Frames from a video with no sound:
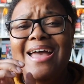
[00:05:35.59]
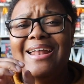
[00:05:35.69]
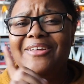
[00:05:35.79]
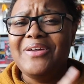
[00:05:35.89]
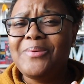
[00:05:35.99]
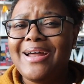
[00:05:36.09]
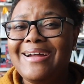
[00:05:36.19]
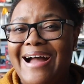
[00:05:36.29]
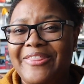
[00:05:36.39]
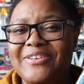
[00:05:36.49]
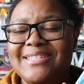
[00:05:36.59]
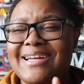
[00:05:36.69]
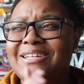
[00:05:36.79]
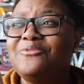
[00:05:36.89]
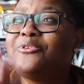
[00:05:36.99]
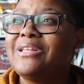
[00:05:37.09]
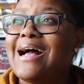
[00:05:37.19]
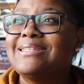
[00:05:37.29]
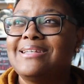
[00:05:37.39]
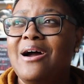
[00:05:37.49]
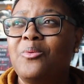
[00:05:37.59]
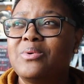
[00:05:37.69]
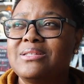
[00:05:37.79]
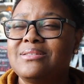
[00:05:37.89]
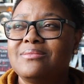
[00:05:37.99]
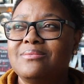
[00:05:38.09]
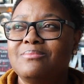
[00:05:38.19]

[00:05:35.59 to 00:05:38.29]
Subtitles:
And I think when I got this, I didn't realize that I was